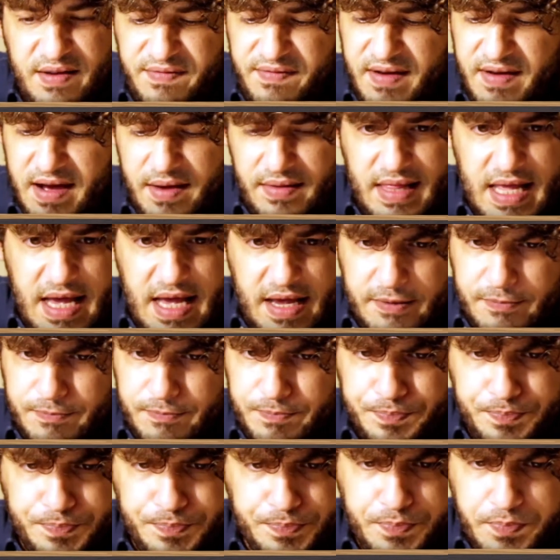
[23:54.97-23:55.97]
e5. Like,
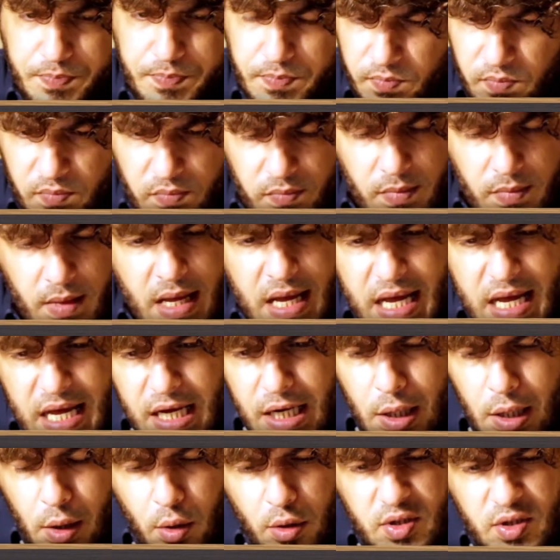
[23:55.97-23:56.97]

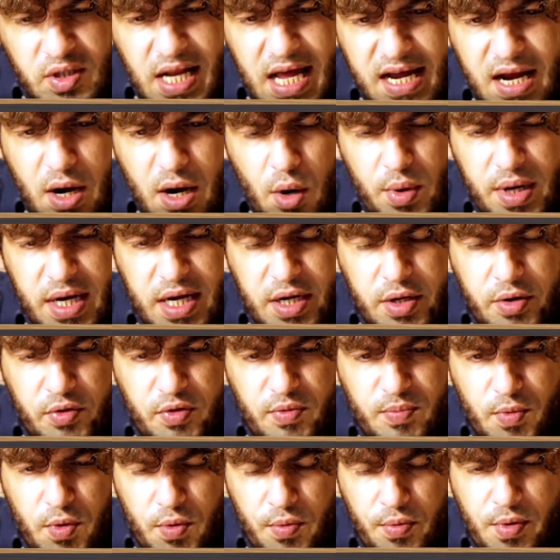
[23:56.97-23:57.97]
looks like a really
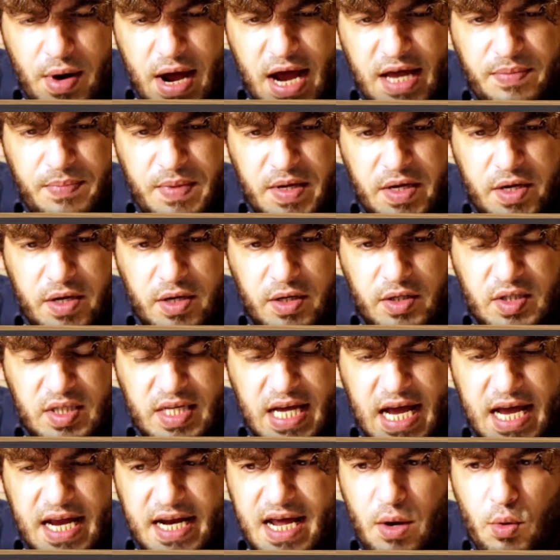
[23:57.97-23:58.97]
good move, right? Because
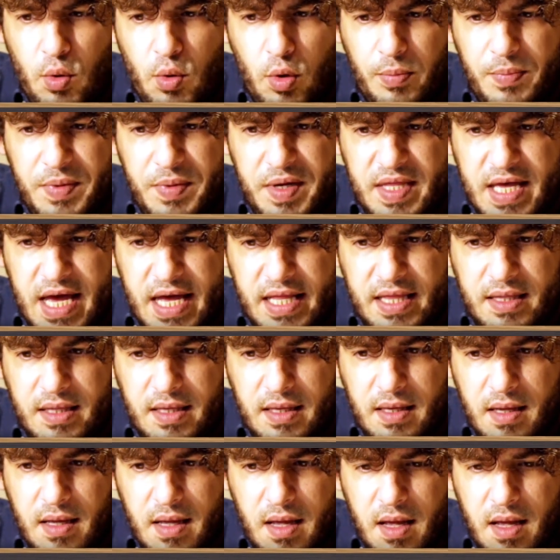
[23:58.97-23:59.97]
the idea will be that,